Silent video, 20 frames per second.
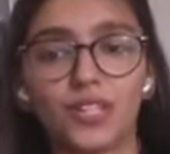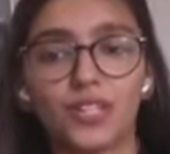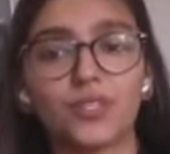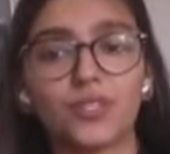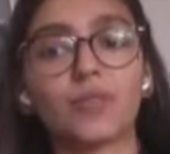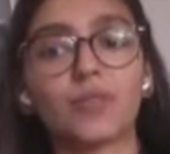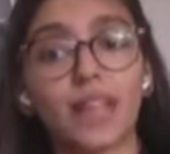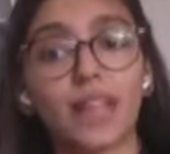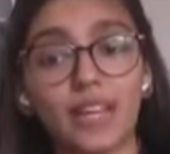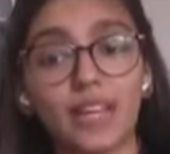
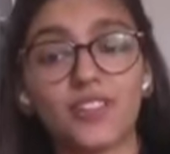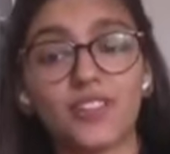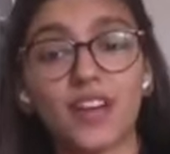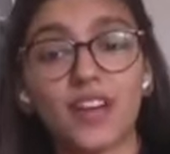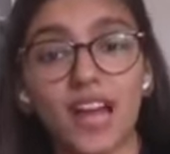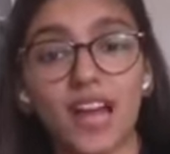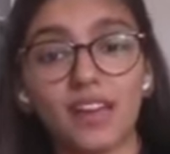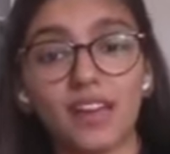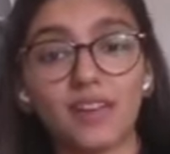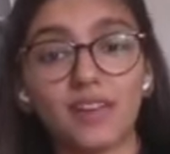You can
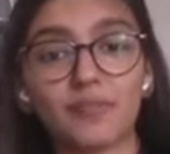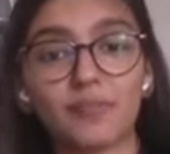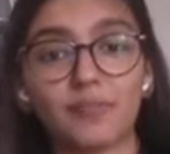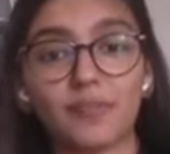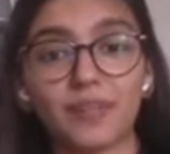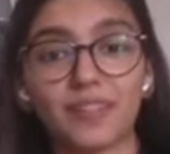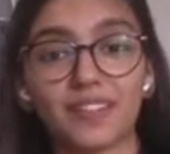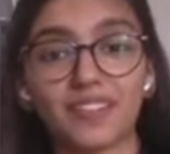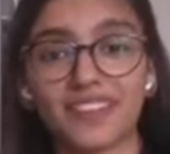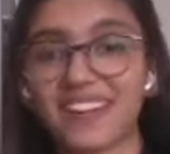try,
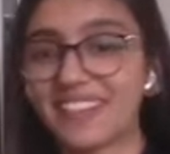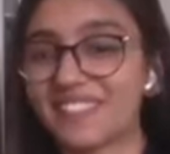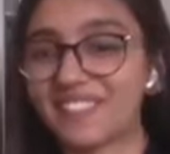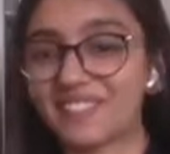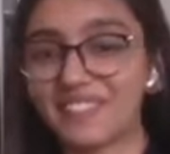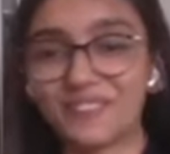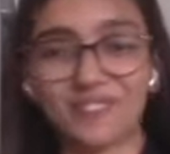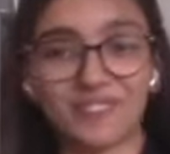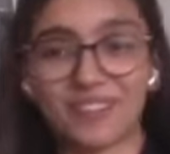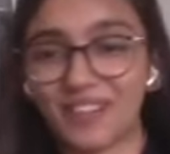but I
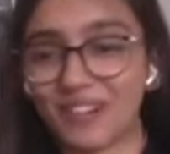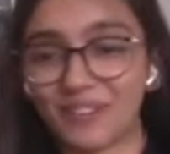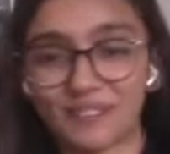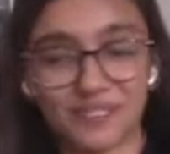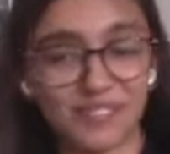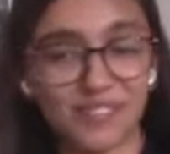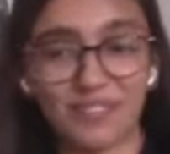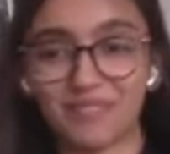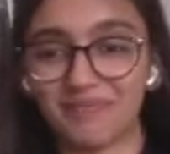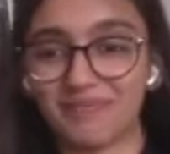don't know the
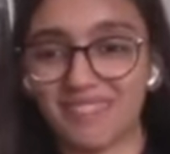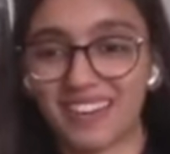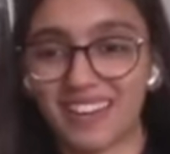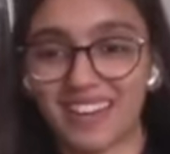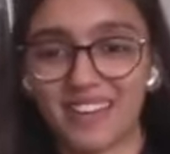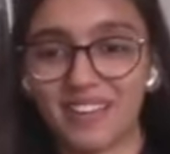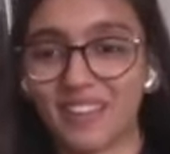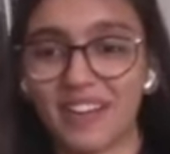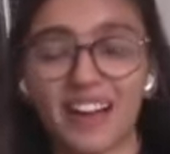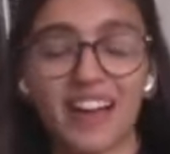outcome.
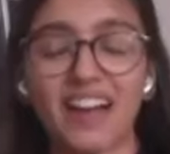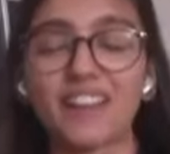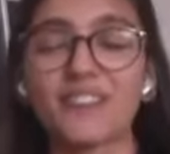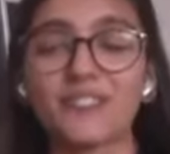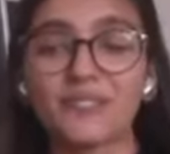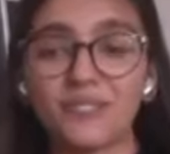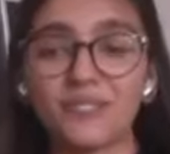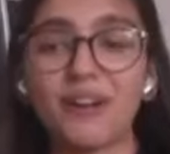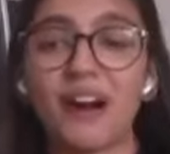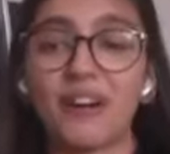I
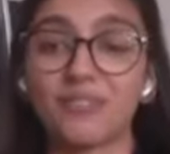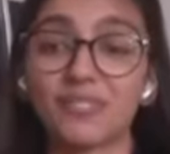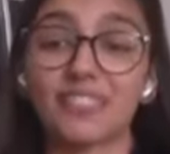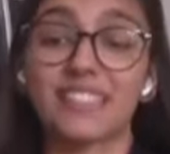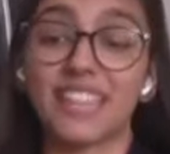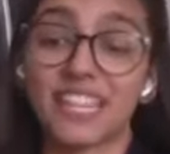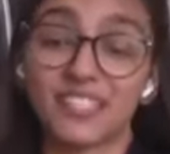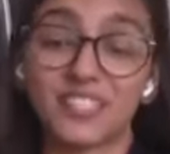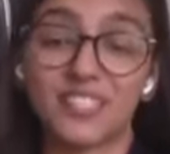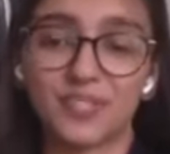don't know how the
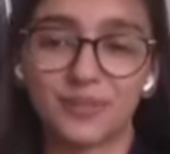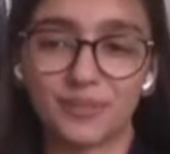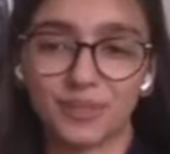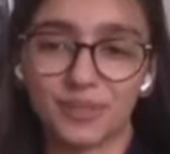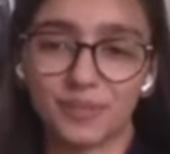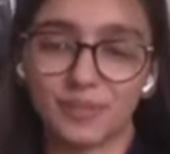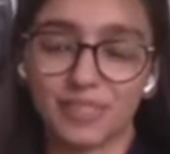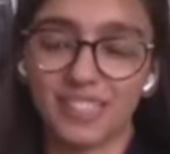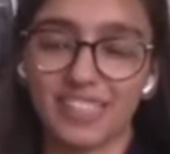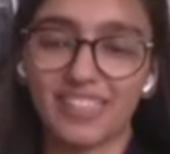texture
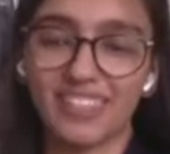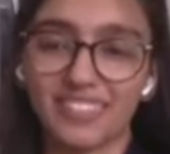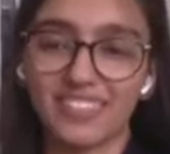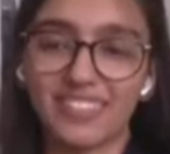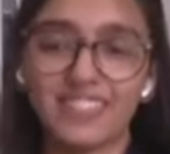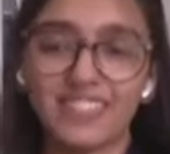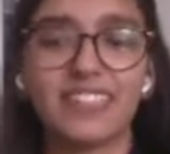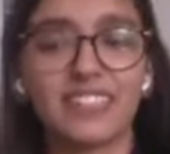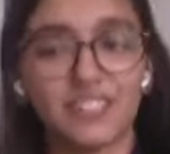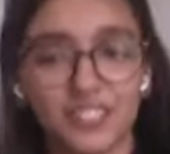will be.
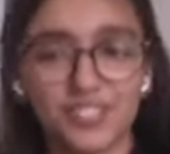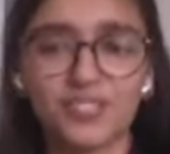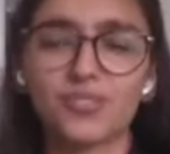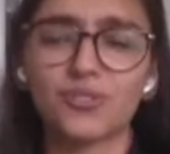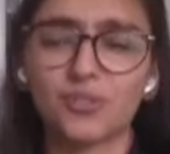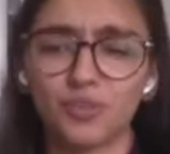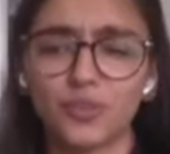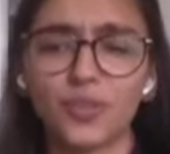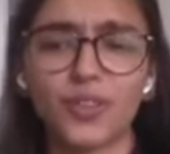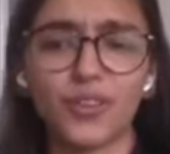The taste is
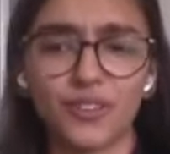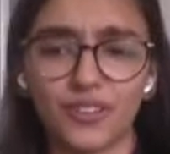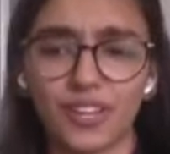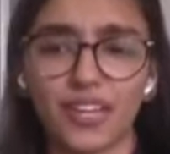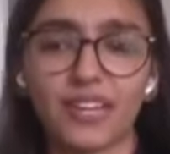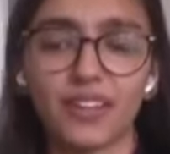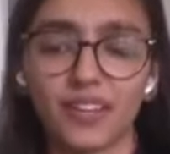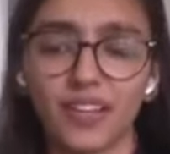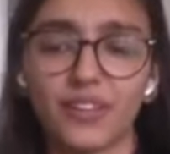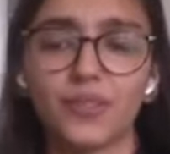going to be all
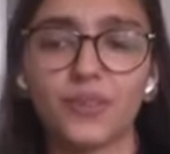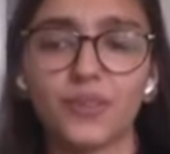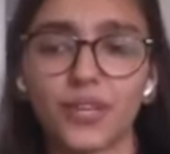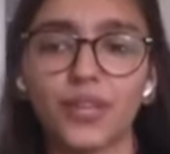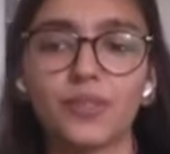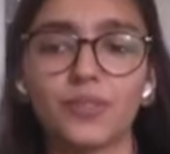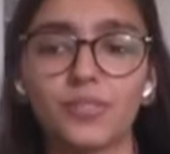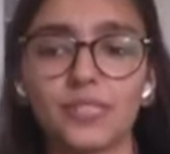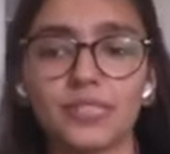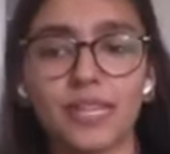right. Yeah, you can
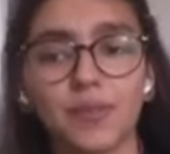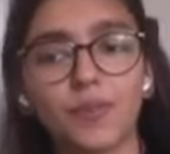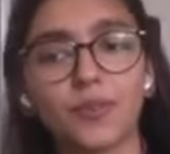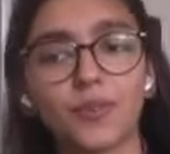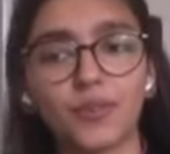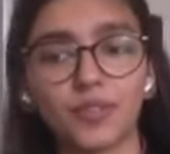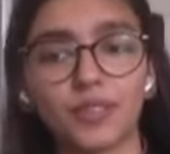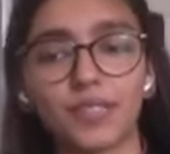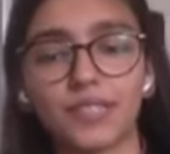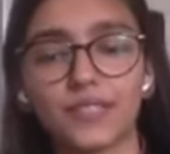use same
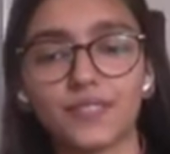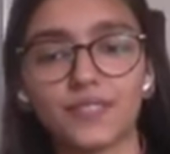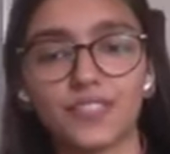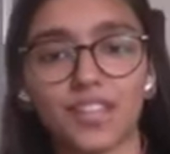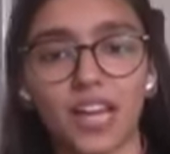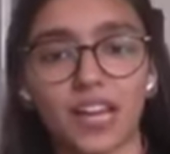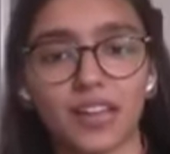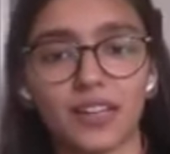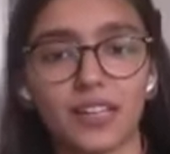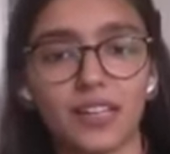quantity of
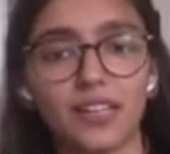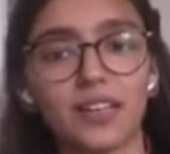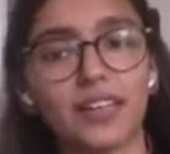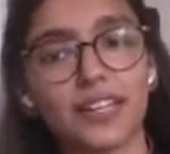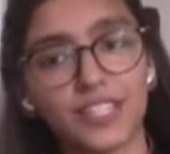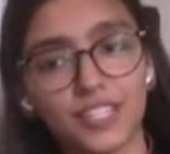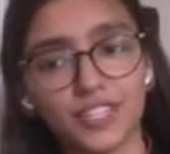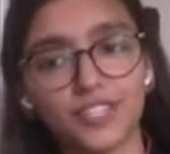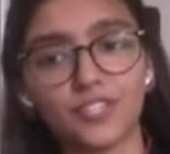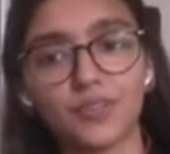jaggery.
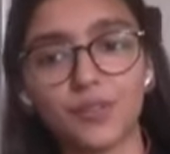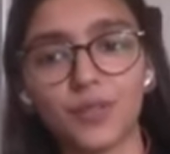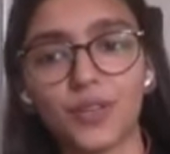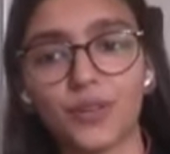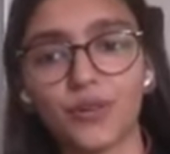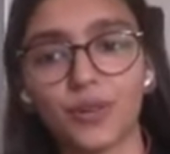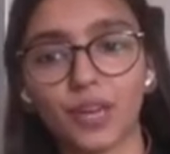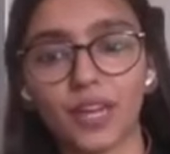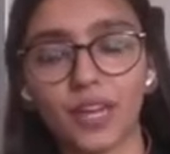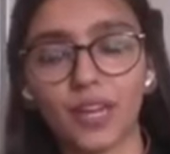Taste should be
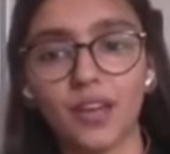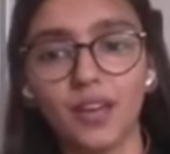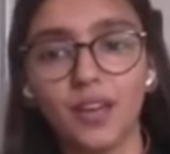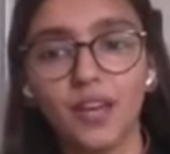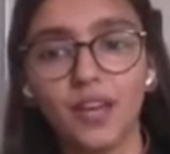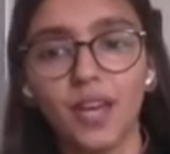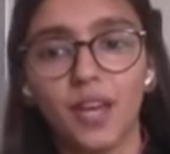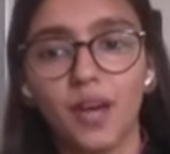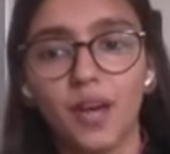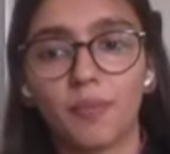okay,
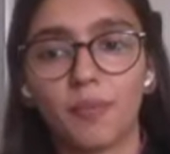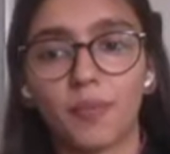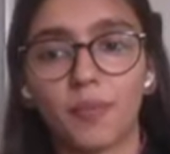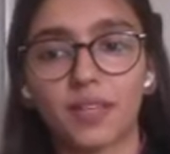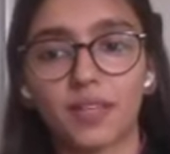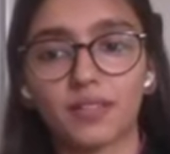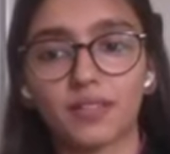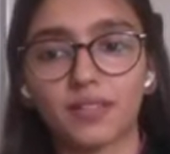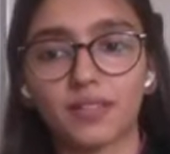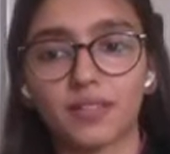
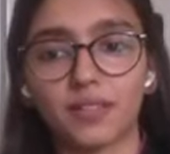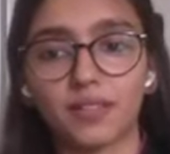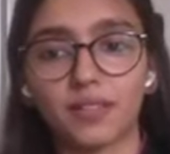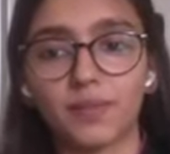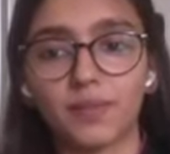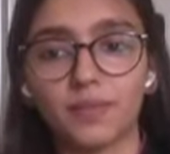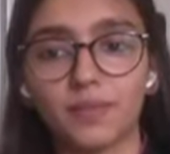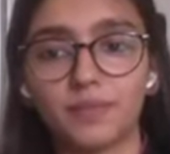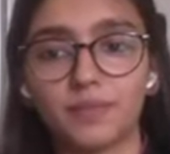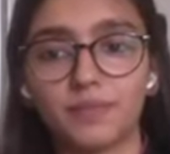but
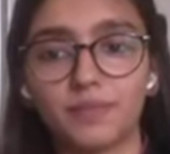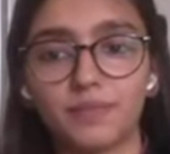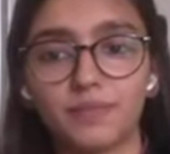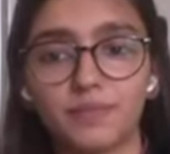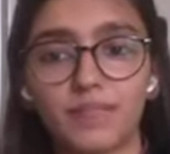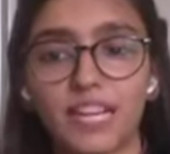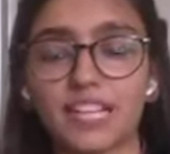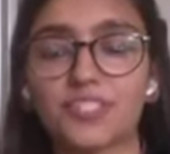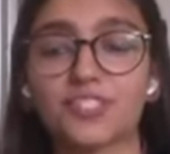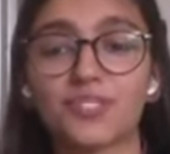
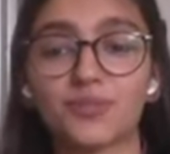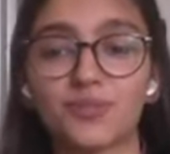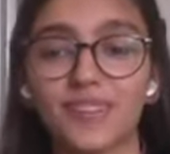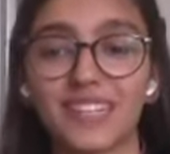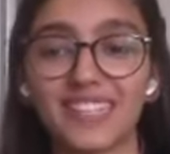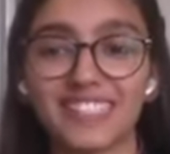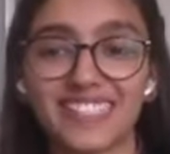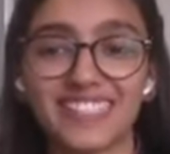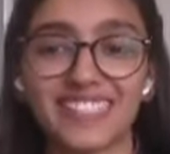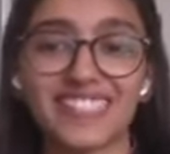
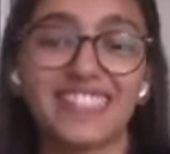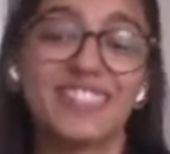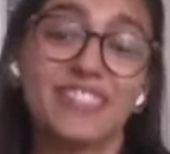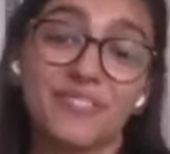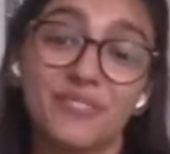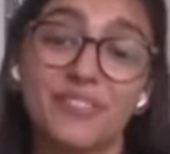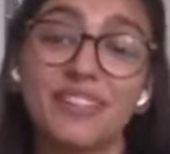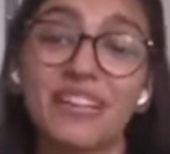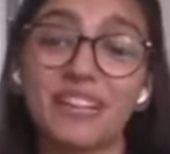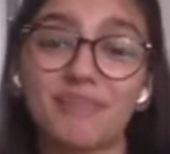texture-wise,
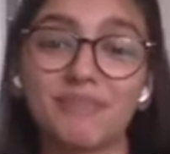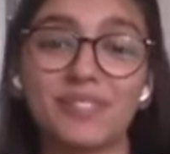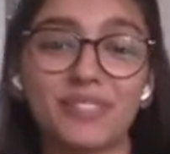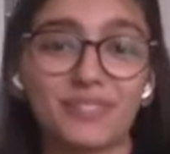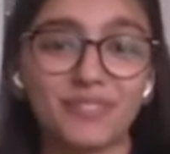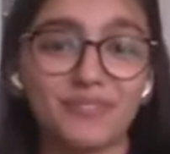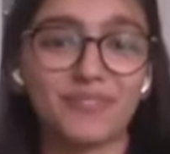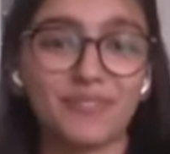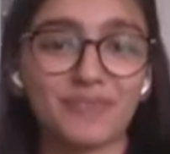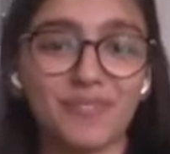you can let me
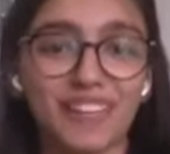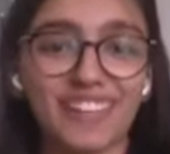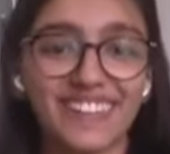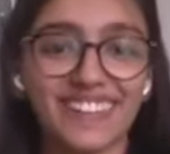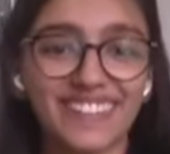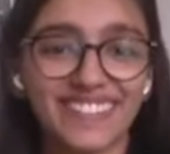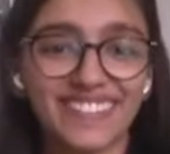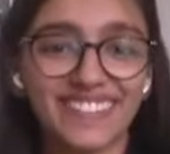know if you bake.